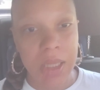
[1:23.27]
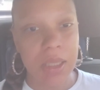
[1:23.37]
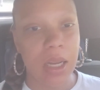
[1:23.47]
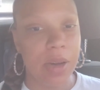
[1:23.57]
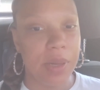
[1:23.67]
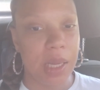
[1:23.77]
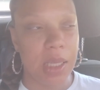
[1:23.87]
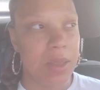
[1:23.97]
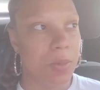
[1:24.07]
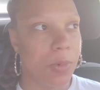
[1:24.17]
No,
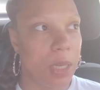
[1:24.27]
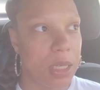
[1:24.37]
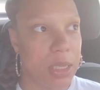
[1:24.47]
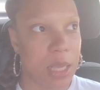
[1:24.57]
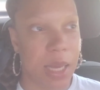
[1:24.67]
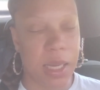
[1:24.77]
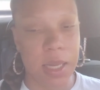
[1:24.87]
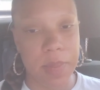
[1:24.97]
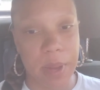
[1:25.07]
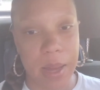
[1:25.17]
he he's like
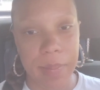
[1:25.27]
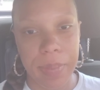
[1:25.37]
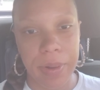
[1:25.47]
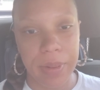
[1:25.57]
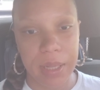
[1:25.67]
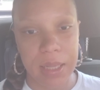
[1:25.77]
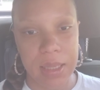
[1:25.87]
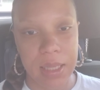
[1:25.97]
hip hop police.